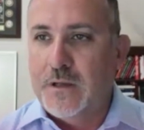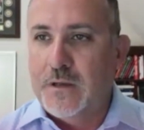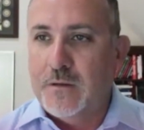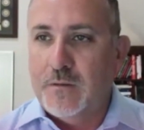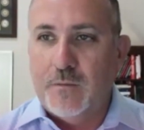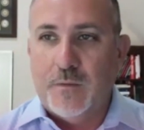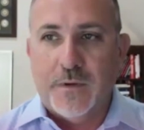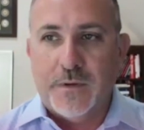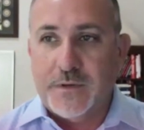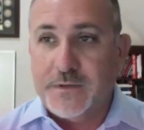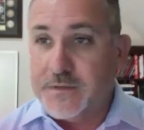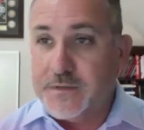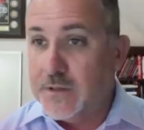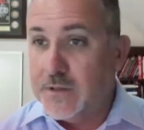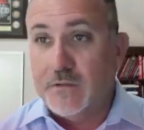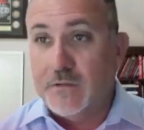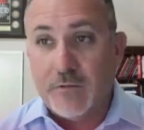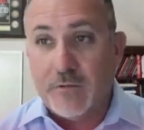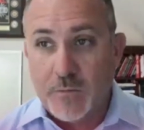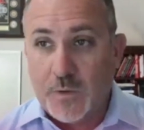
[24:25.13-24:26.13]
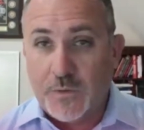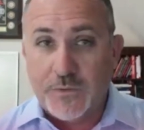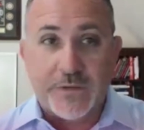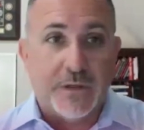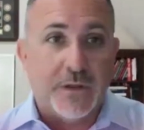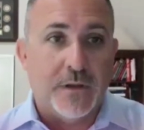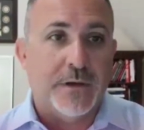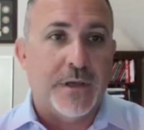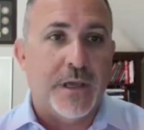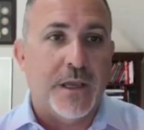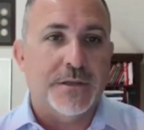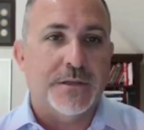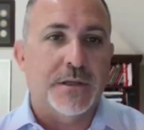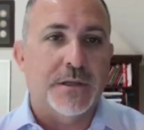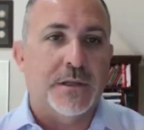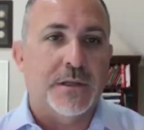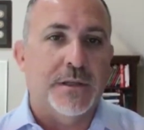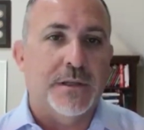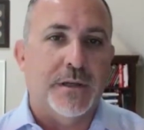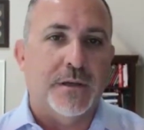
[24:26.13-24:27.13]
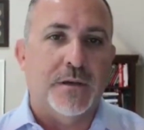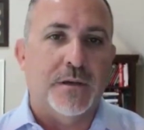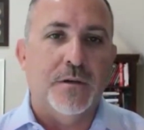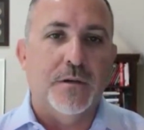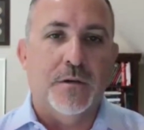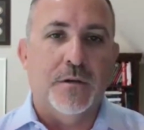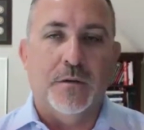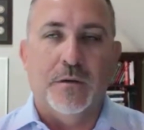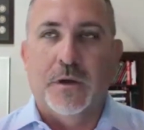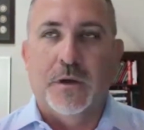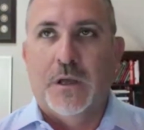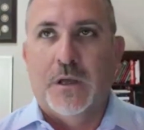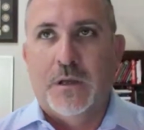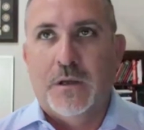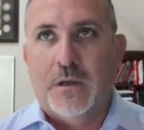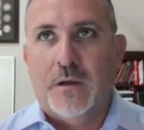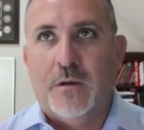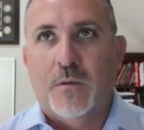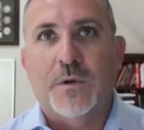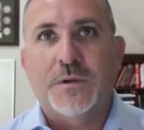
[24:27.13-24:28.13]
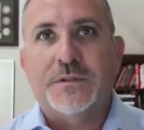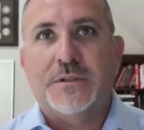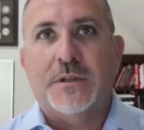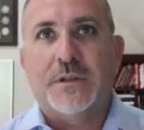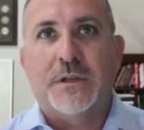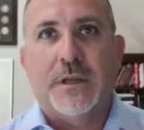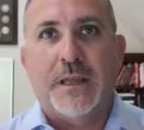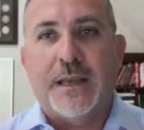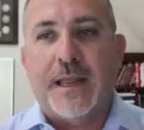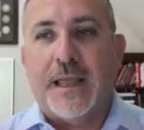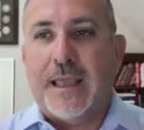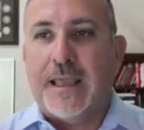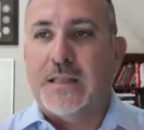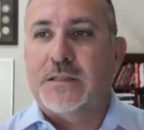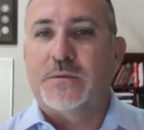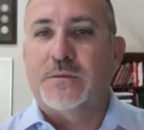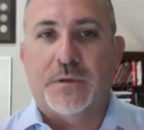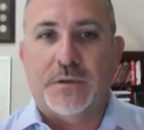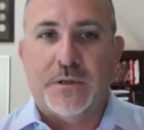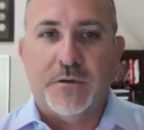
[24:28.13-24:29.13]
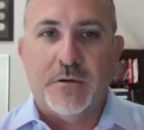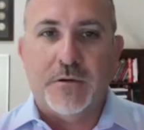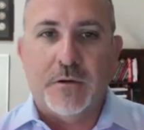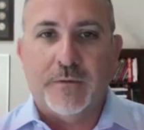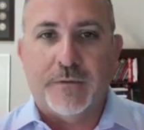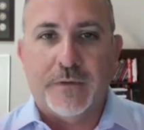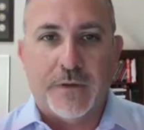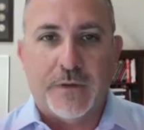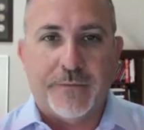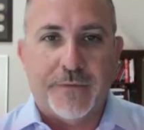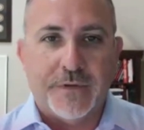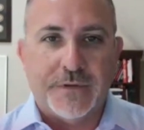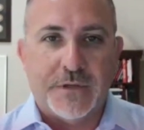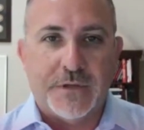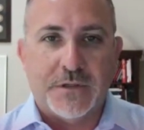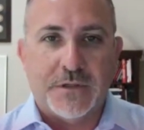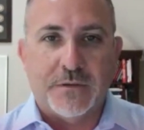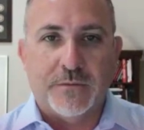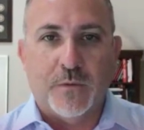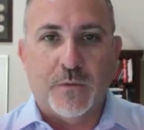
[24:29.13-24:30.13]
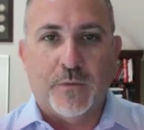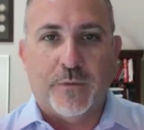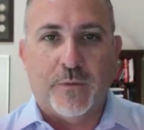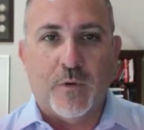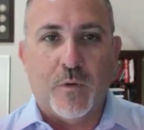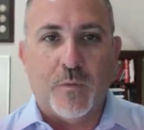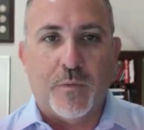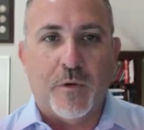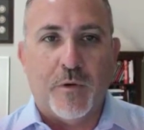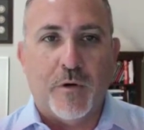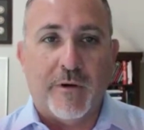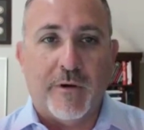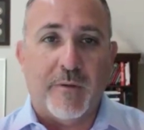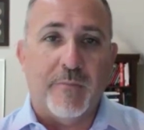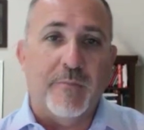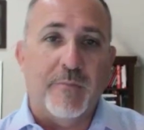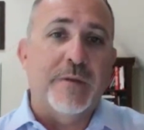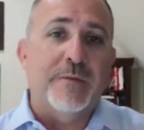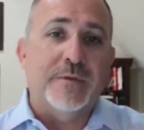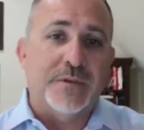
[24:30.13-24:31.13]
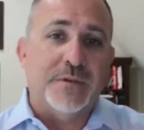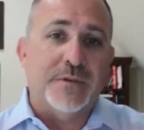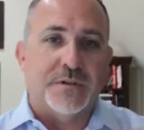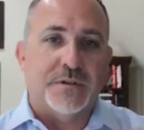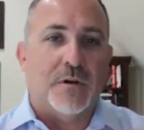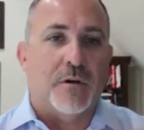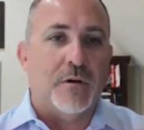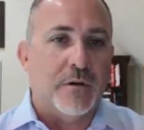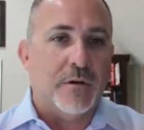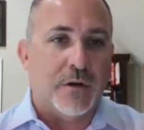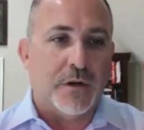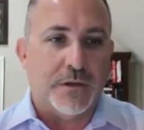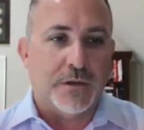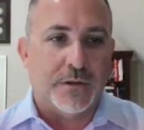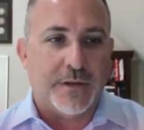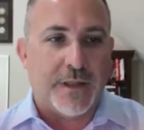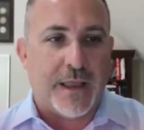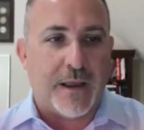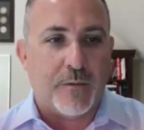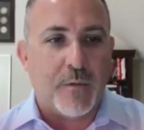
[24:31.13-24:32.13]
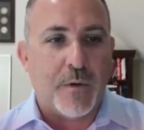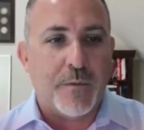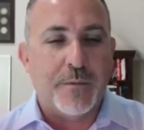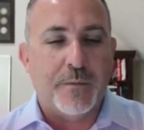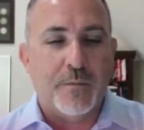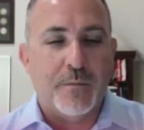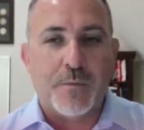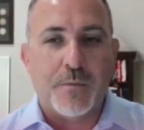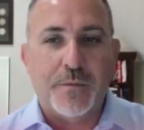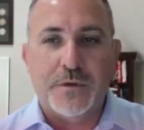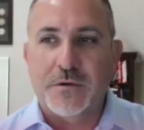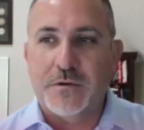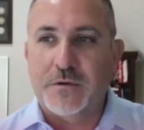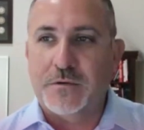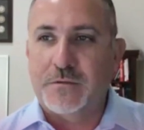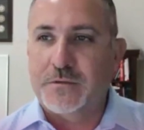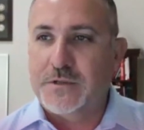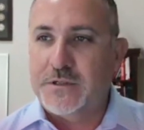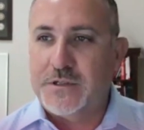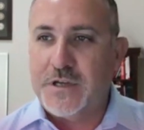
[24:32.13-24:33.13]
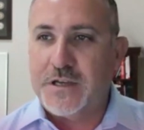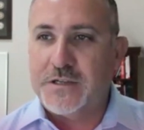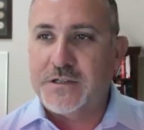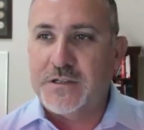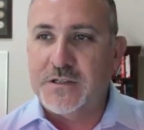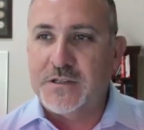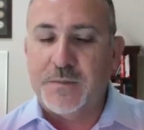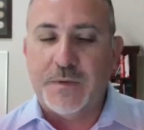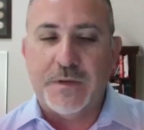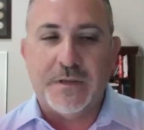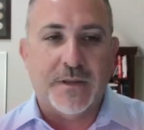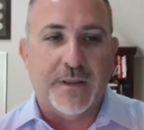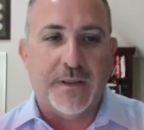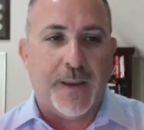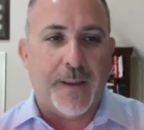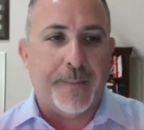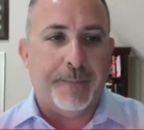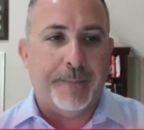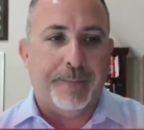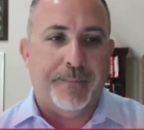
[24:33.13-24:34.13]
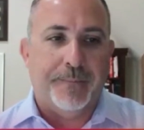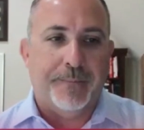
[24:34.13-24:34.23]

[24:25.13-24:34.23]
with a single or multi-location clinic who wants to enhance what they're doing for their physician referral program, or even just start on that, what would your suggestions be to them?